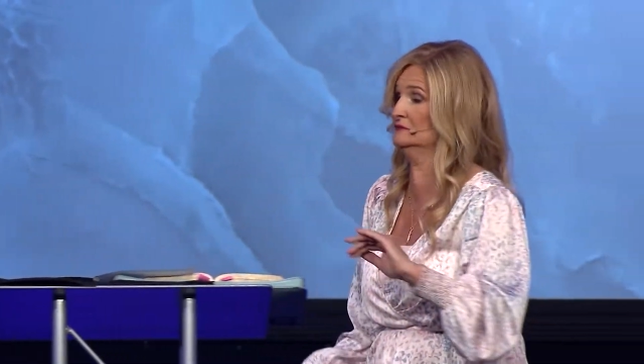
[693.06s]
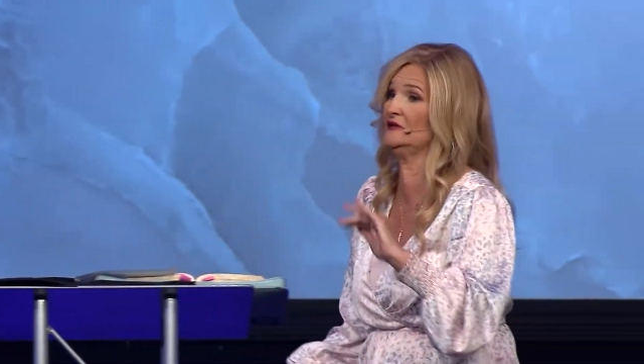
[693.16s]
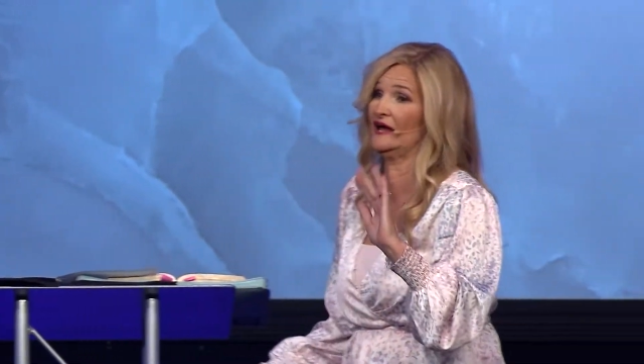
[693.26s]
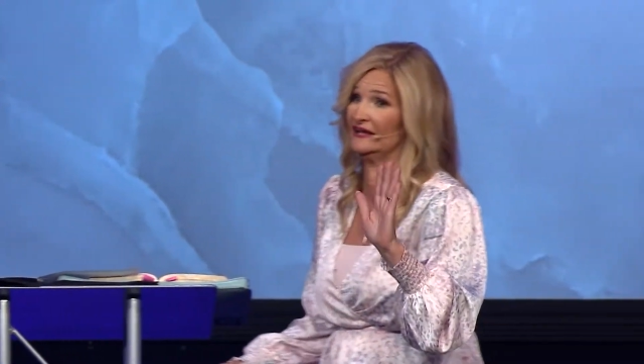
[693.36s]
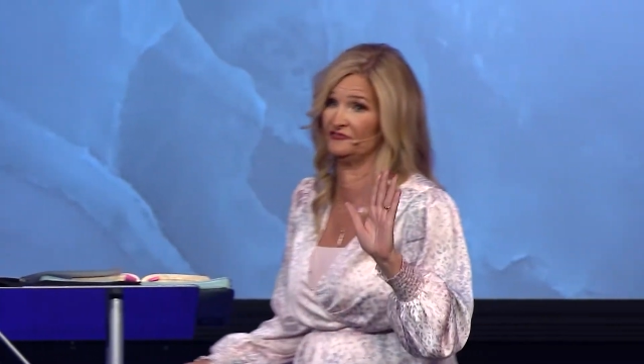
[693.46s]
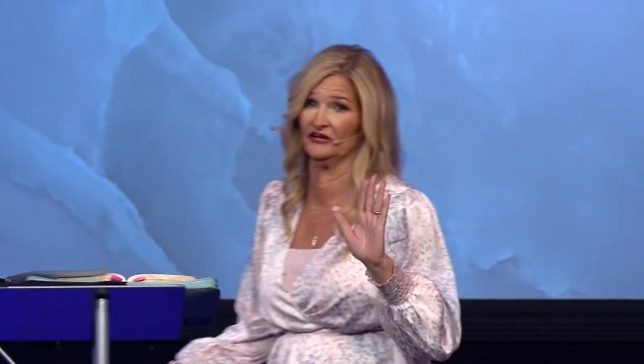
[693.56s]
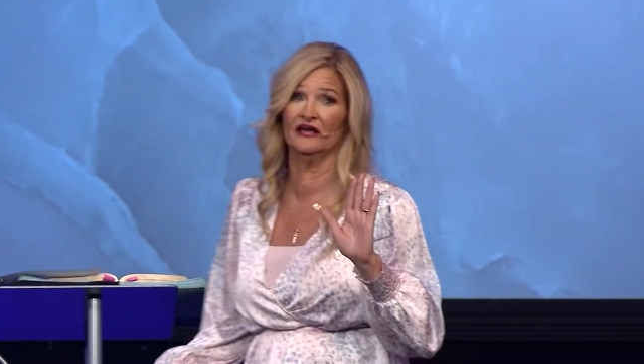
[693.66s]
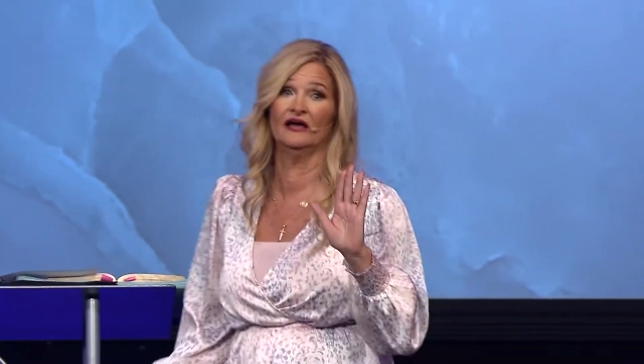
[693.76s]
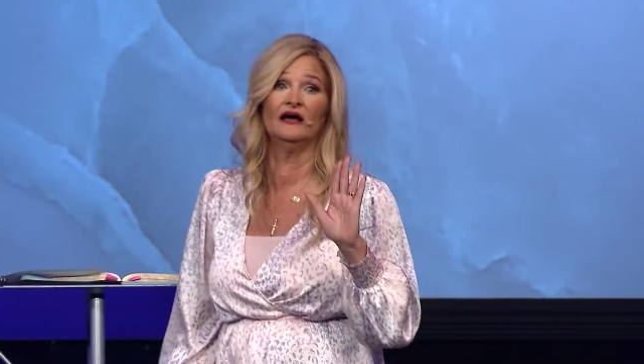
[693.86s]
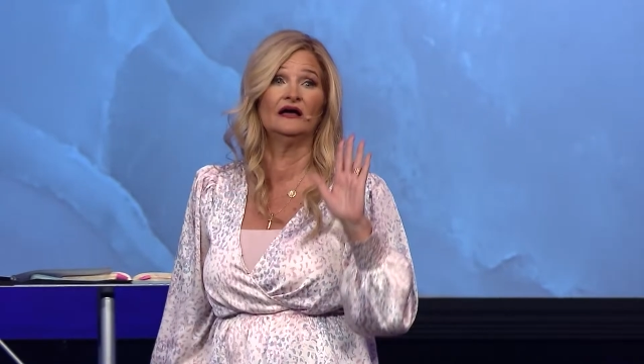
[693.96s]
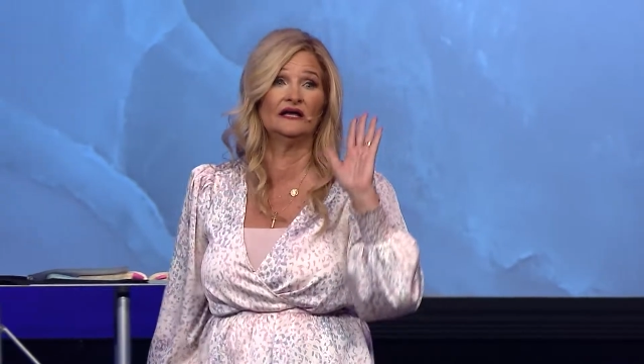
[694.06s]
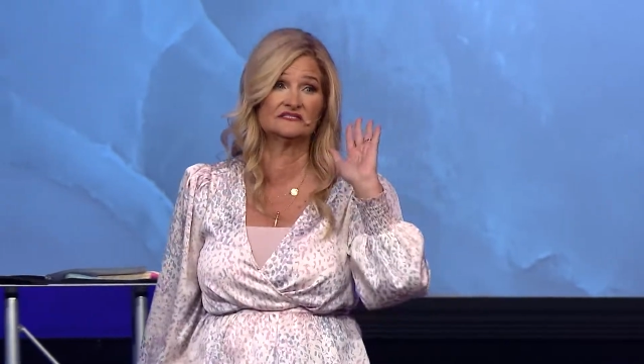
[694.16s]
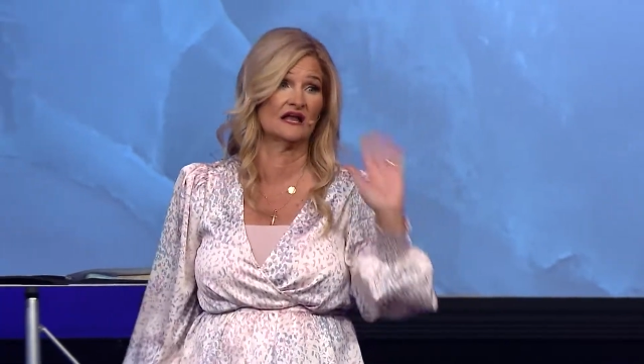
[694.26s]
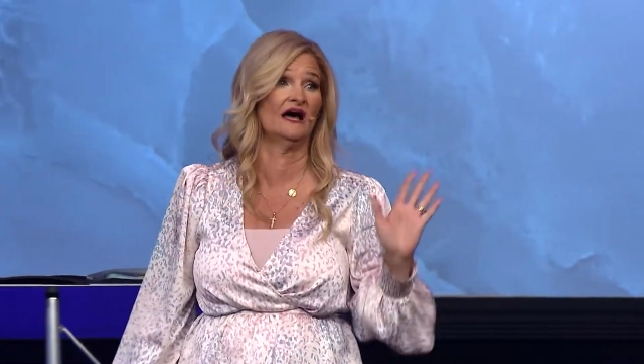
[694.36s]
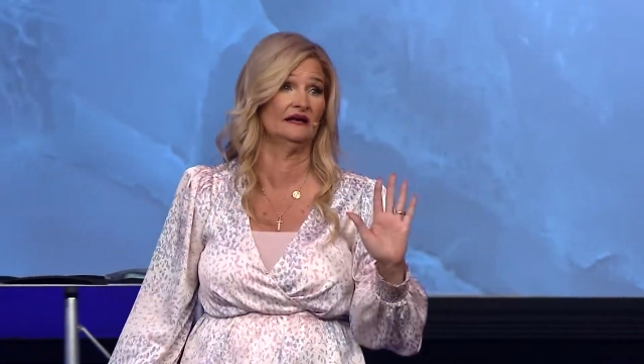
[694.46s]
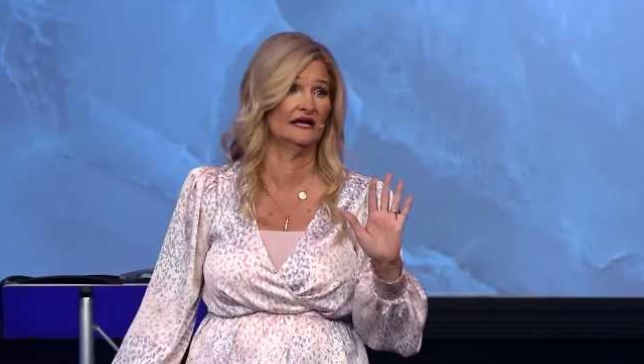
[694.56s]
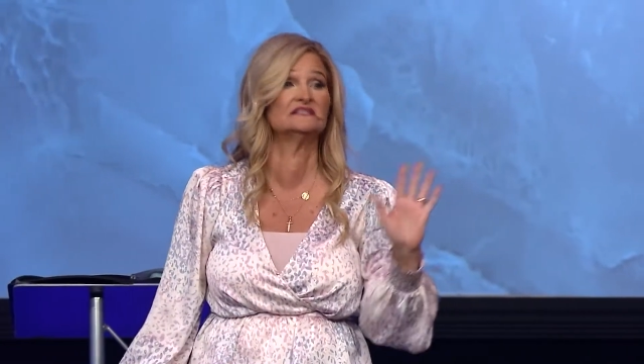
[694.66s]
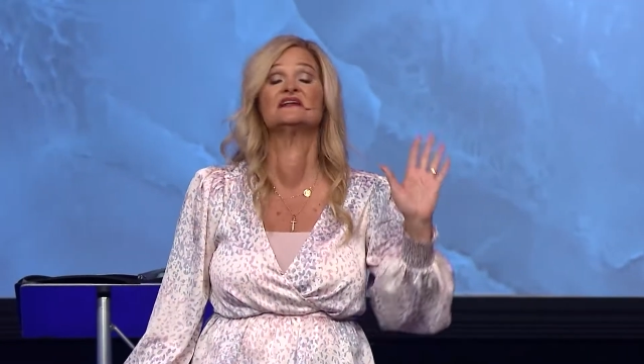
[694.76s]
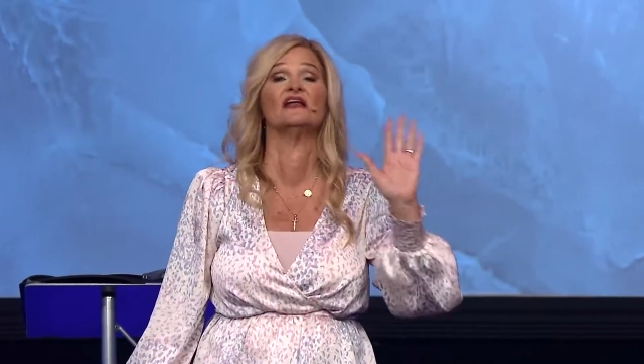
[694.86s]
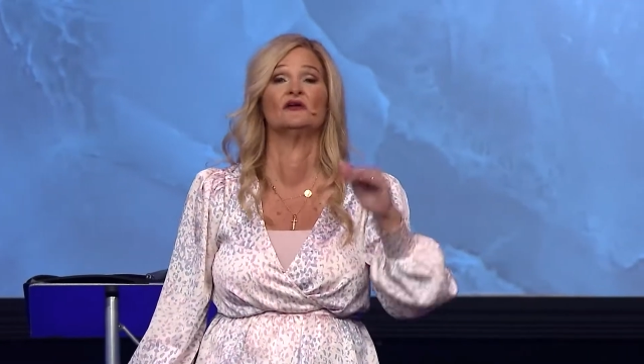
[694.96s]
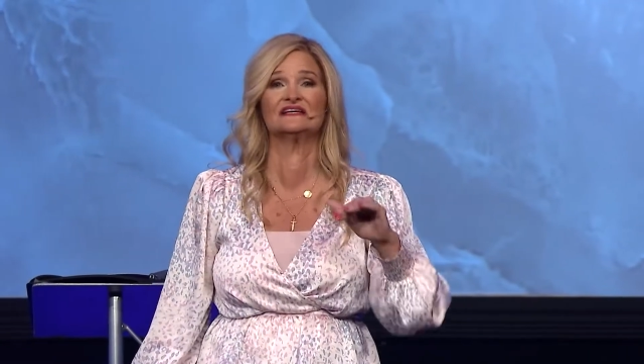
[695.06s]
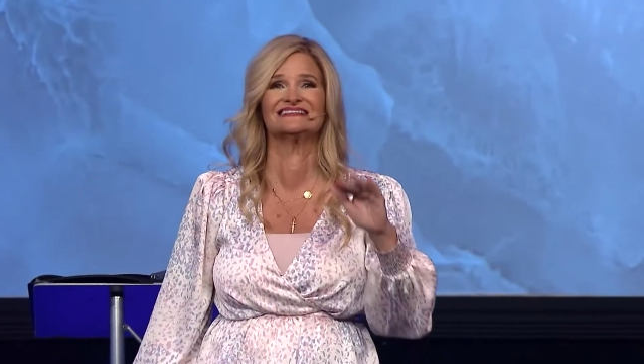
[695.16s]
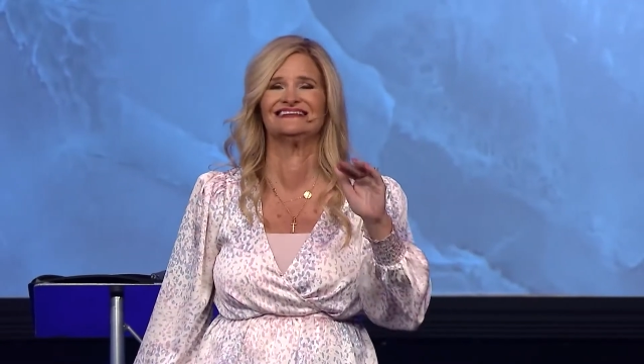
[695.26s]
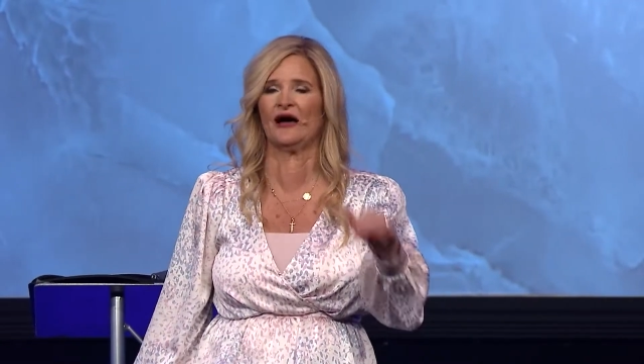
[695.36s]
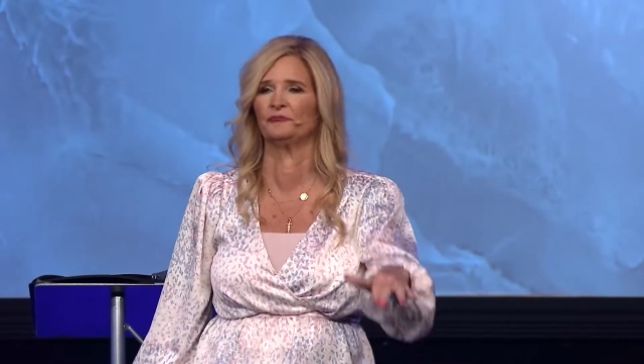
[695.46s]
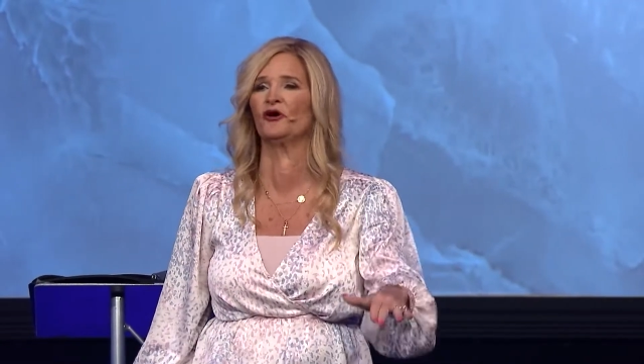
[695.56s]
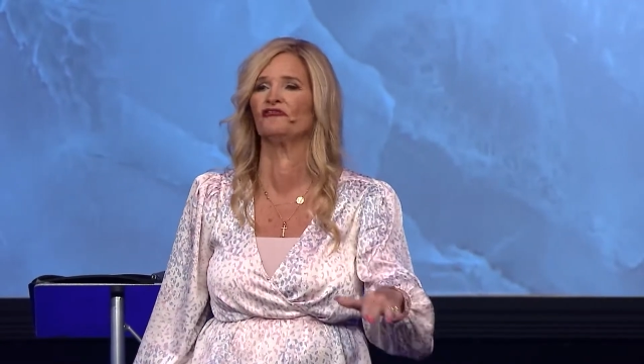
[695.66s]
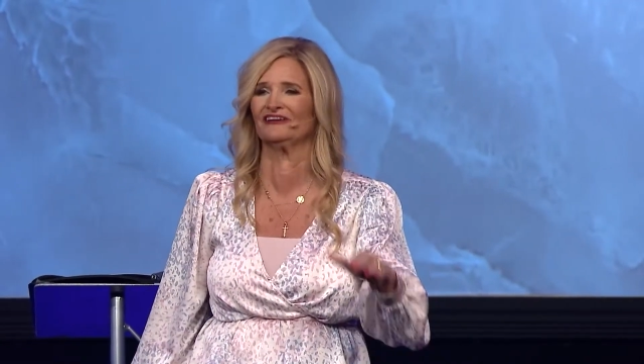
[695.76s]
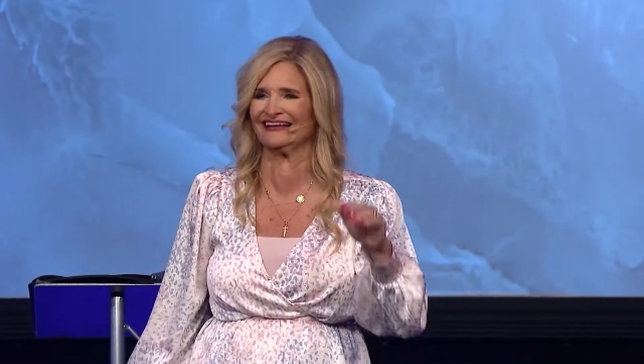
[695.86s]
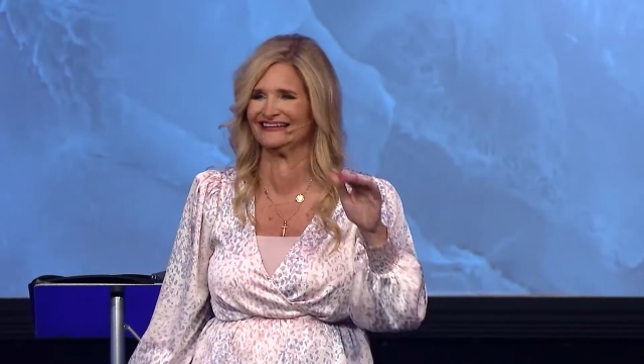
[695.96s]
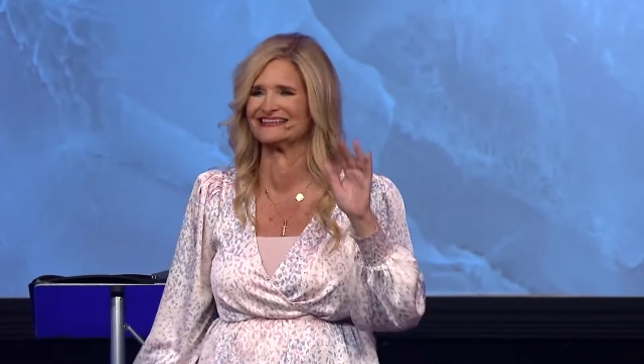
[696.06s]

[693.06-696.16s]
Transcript: It's not only is it not perfect, it's